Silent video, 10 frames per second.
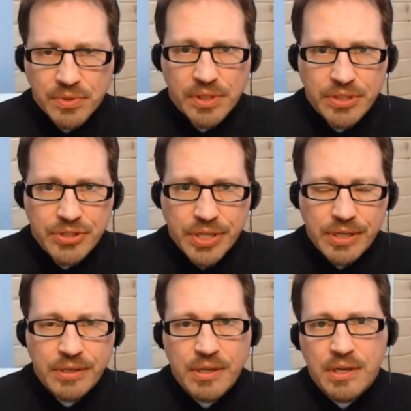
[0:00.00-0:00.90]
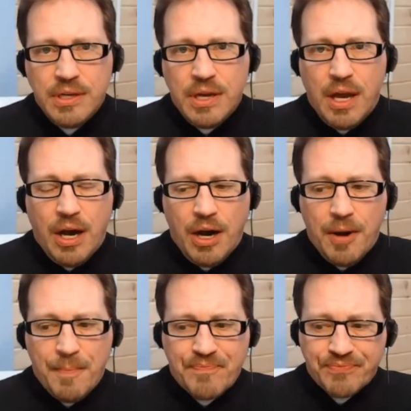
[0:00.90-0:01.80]
religion,
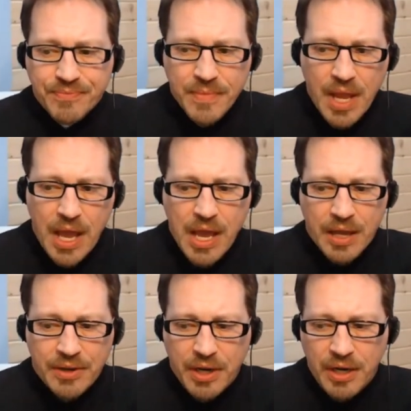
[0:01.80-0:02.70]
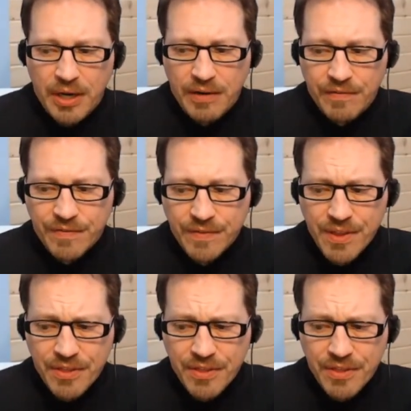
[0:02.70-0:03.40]
and of